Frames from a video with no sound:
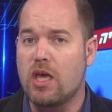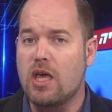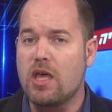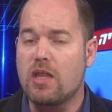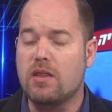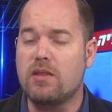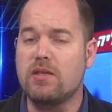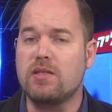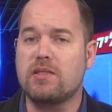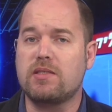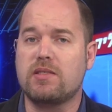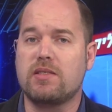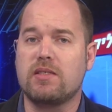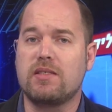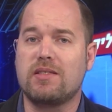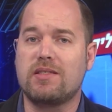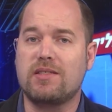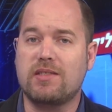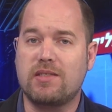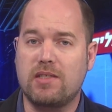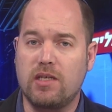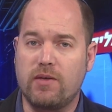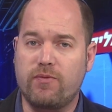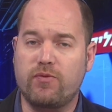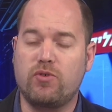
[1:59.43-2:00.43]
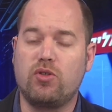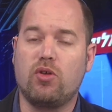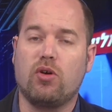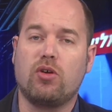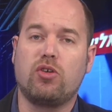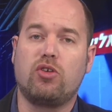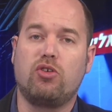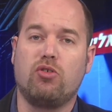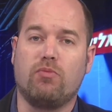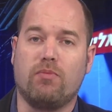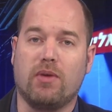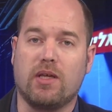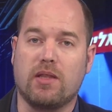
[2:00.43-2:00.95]
this stiff
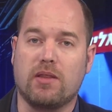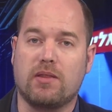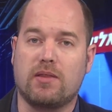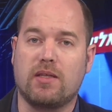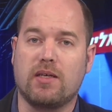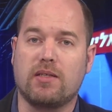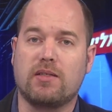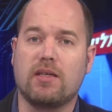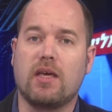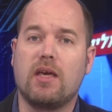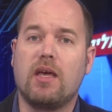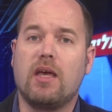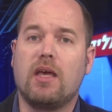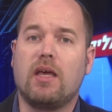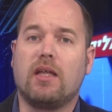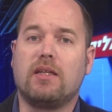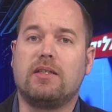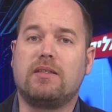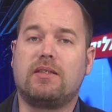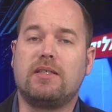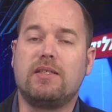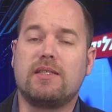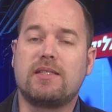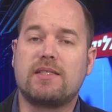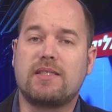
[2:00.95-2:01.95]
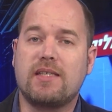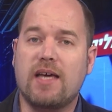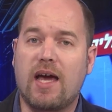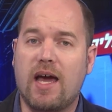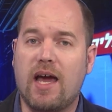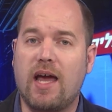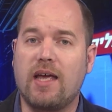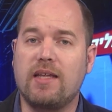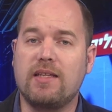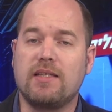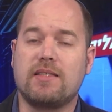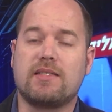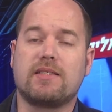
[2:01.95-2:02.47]
document that
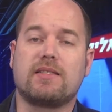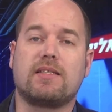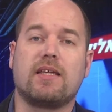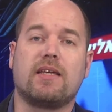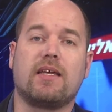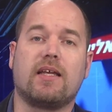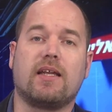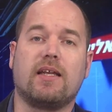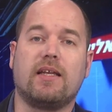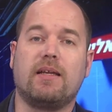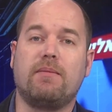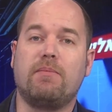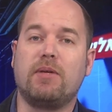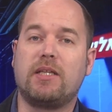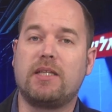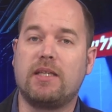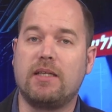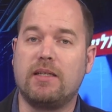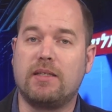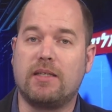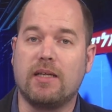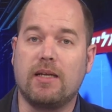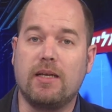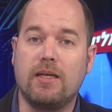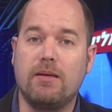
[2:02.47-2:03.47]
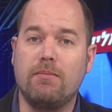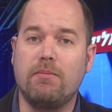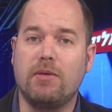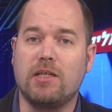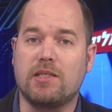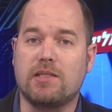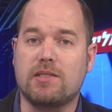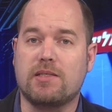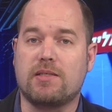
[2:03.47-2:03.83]
designs the limits